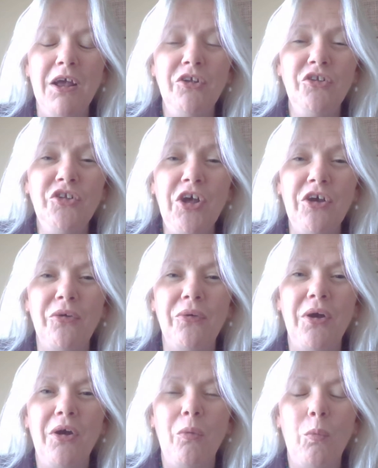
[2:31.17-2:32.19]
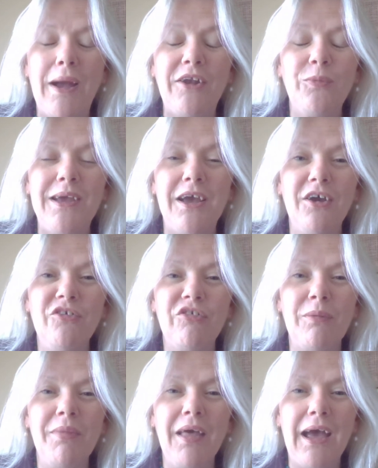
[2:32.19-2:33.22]
So, where do we go
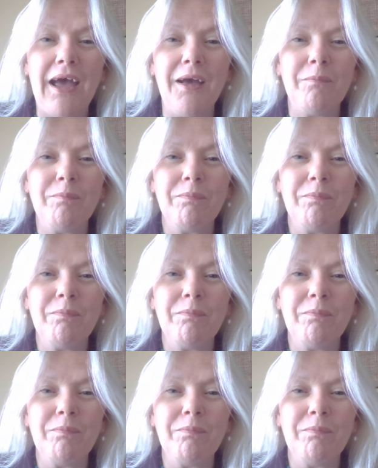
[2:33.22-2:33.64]
from there?